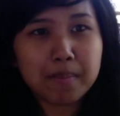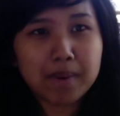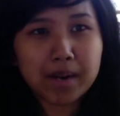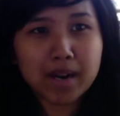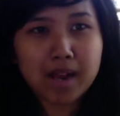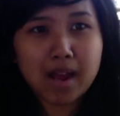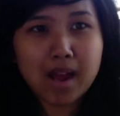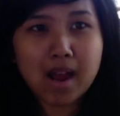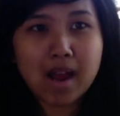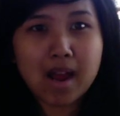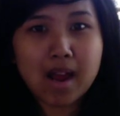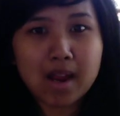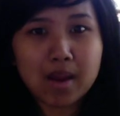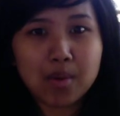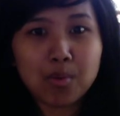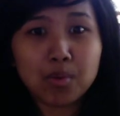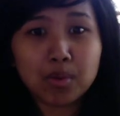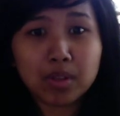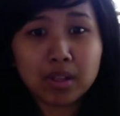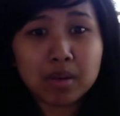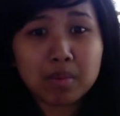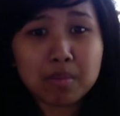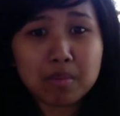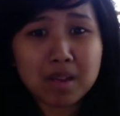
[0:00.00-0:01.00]
but I
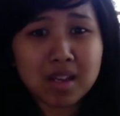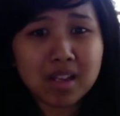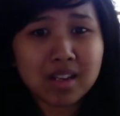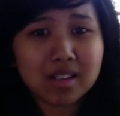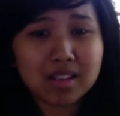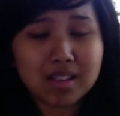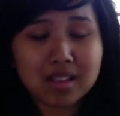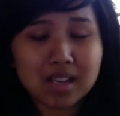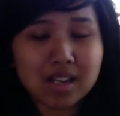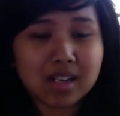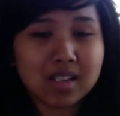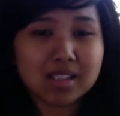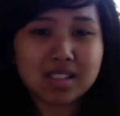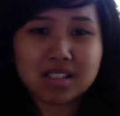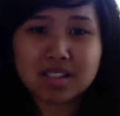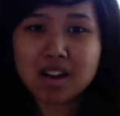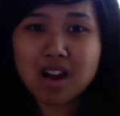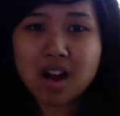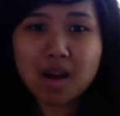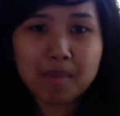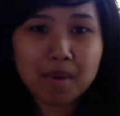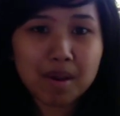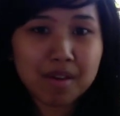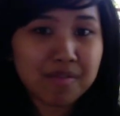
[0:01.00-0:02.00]
will admit that it's
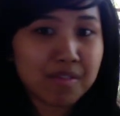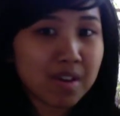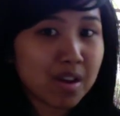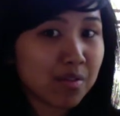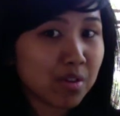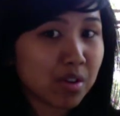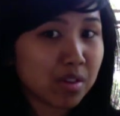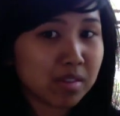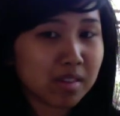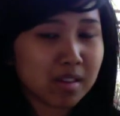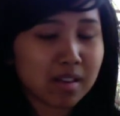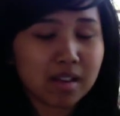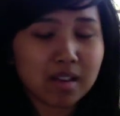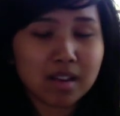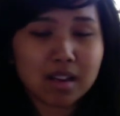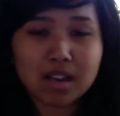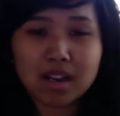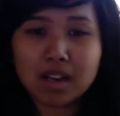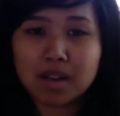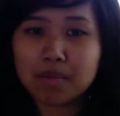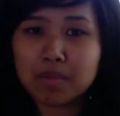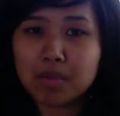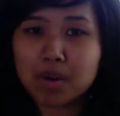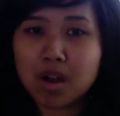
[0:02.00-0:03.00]
not my favorite thing.
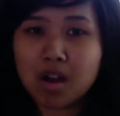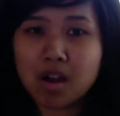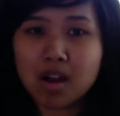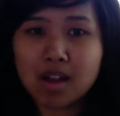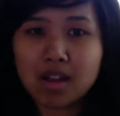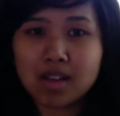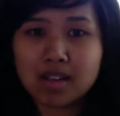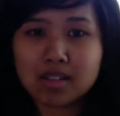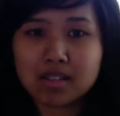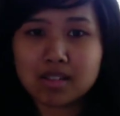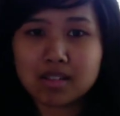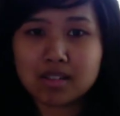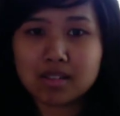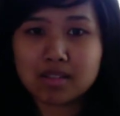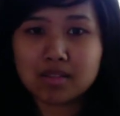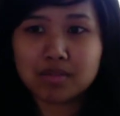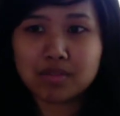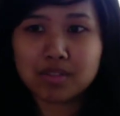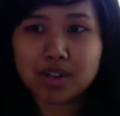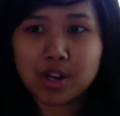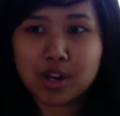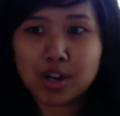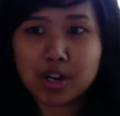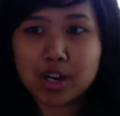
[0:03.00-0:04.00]
I'm not
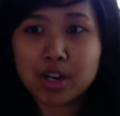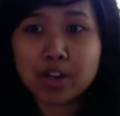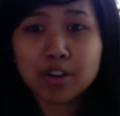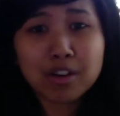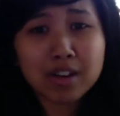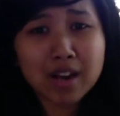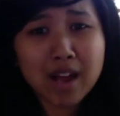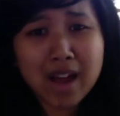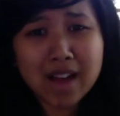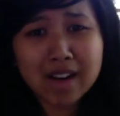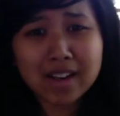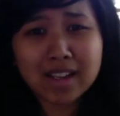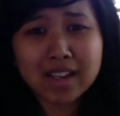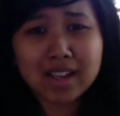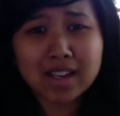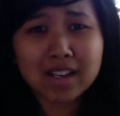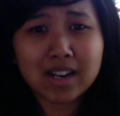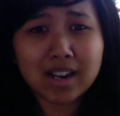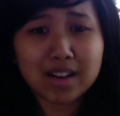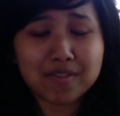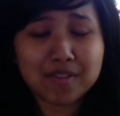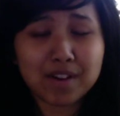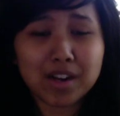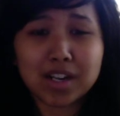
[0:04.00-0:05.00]
very good at it.
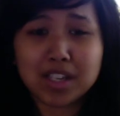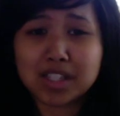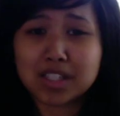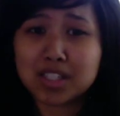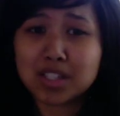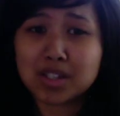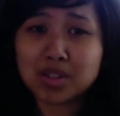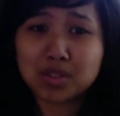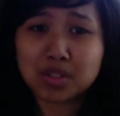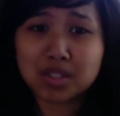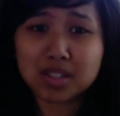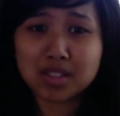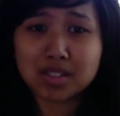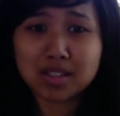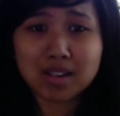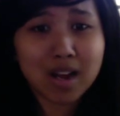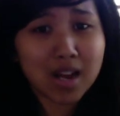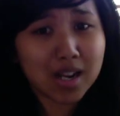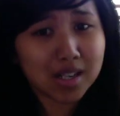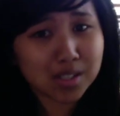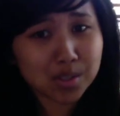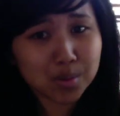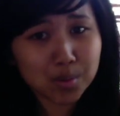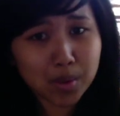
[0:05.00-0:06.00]
I find excuses
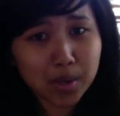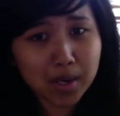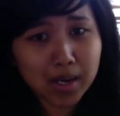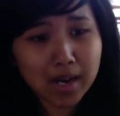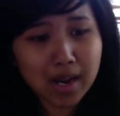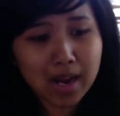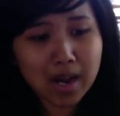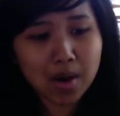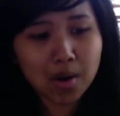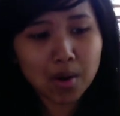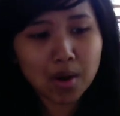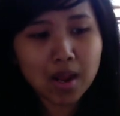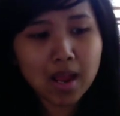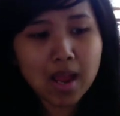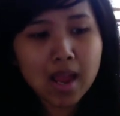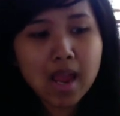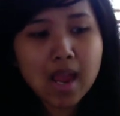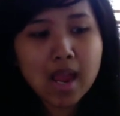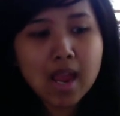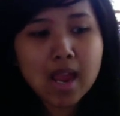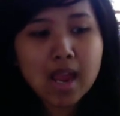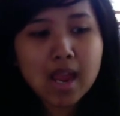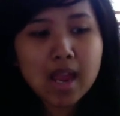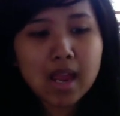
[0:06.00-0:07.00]
not to work out.
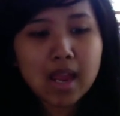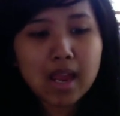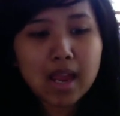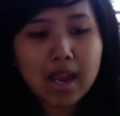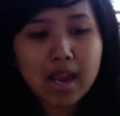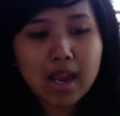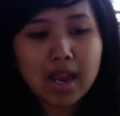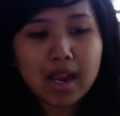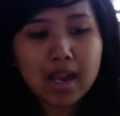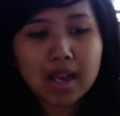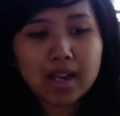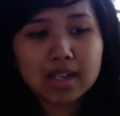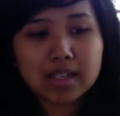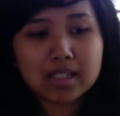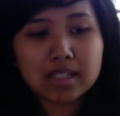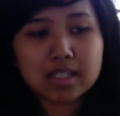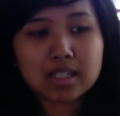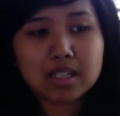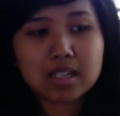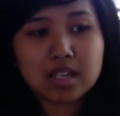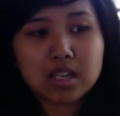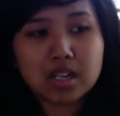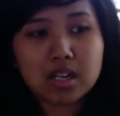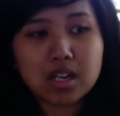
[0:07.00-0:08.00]
And
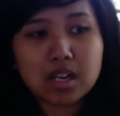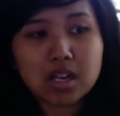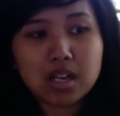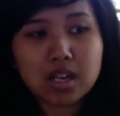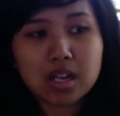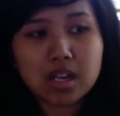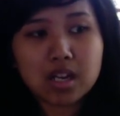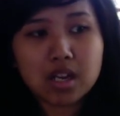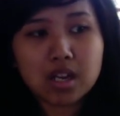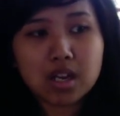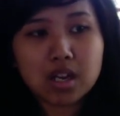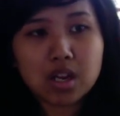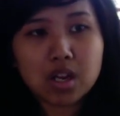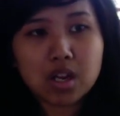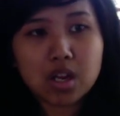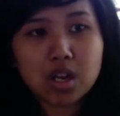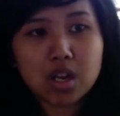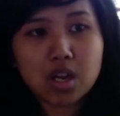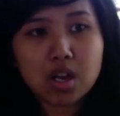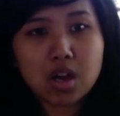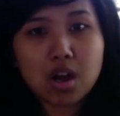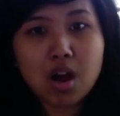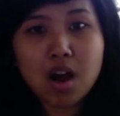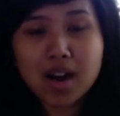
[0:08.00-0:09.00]

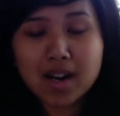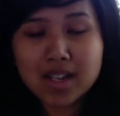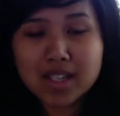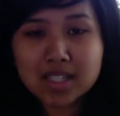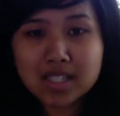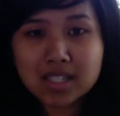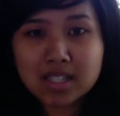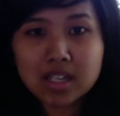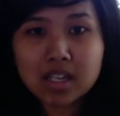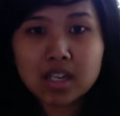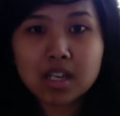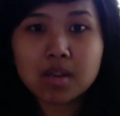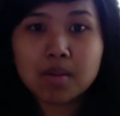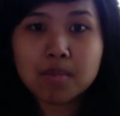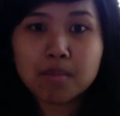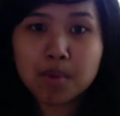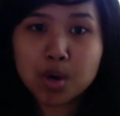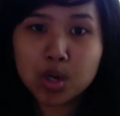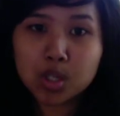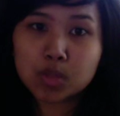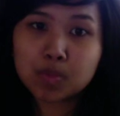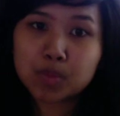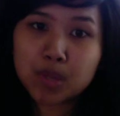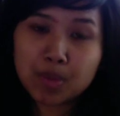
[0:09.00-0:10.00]
honestly,
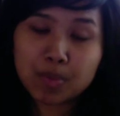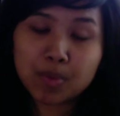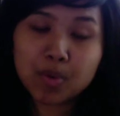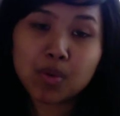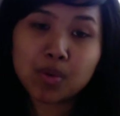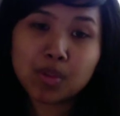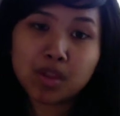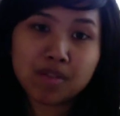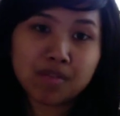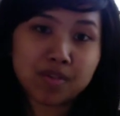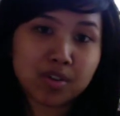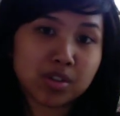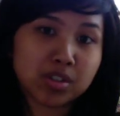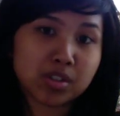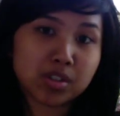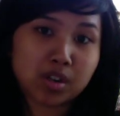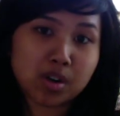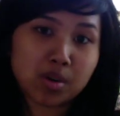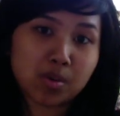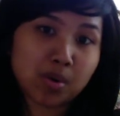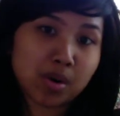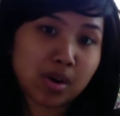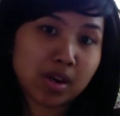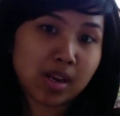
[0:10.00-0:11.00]
most people, when they first
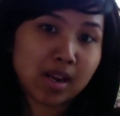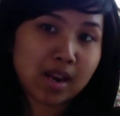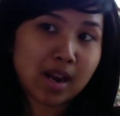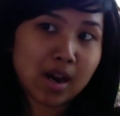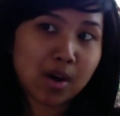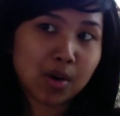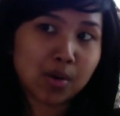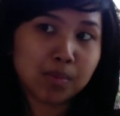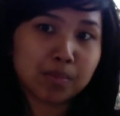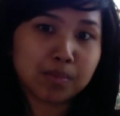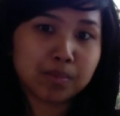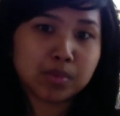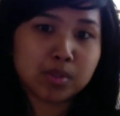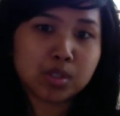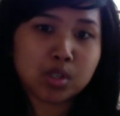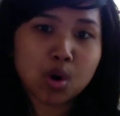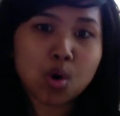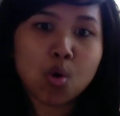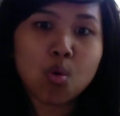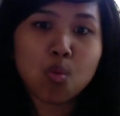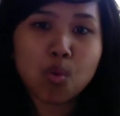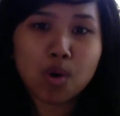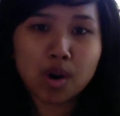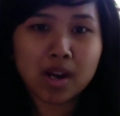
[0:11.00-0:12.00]
start working out,
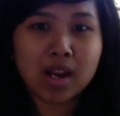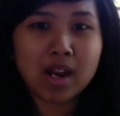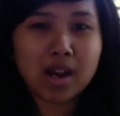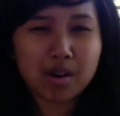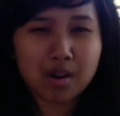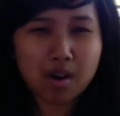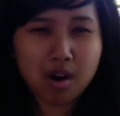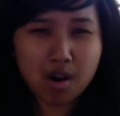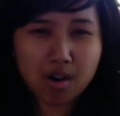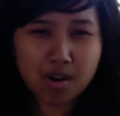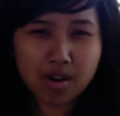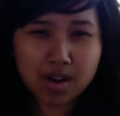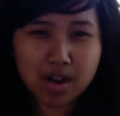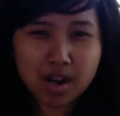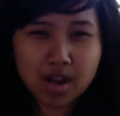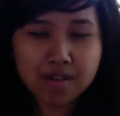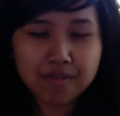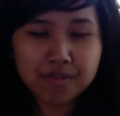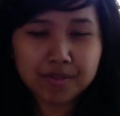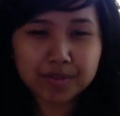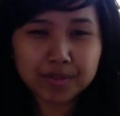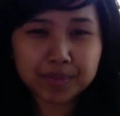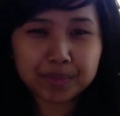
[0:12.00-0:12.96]
don't work out hard enough